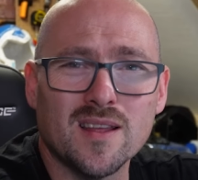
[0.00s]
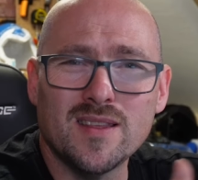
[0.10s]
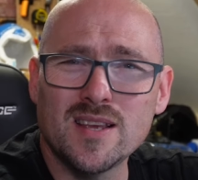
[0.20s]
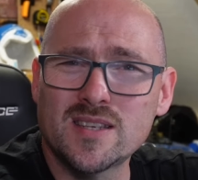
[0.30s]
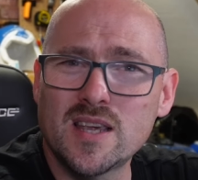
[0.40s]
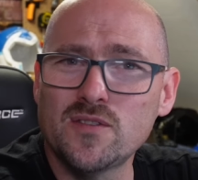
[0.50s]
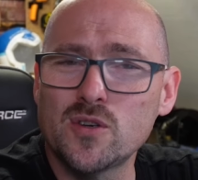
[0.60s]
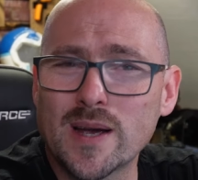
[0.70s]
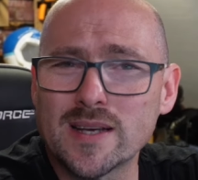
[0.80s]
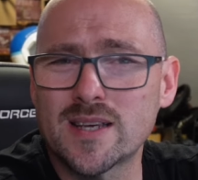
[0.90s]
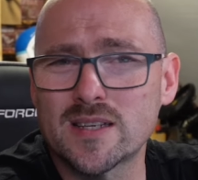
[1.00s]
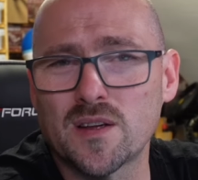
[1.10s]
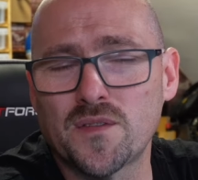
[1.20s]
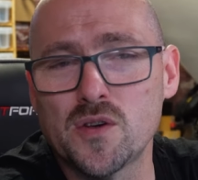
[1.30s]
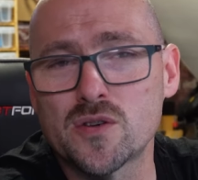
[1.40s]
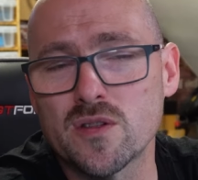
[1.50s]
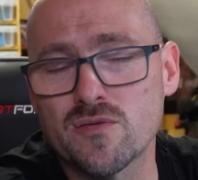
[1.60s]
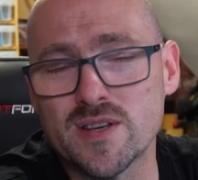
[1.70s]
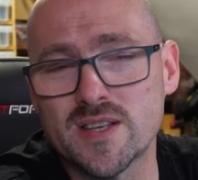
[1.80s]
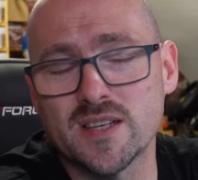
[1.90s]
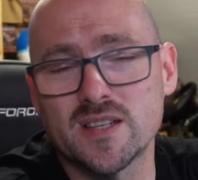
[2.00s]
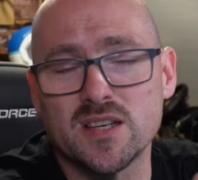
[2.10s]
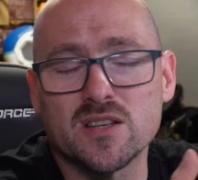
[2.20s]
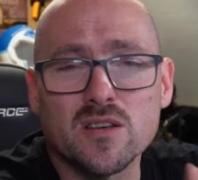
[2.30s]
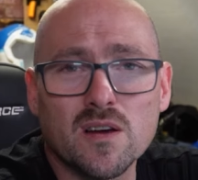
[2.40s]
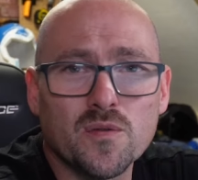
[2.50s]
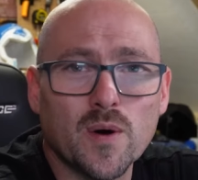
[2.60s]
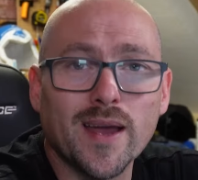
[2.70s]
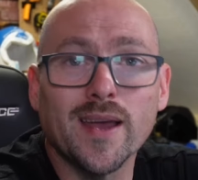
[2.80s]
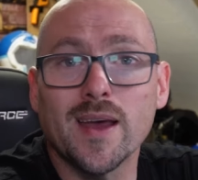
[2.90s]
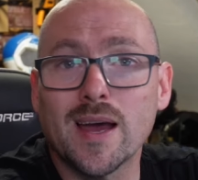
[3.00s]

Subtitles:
This gives you access to Fusion 360's software,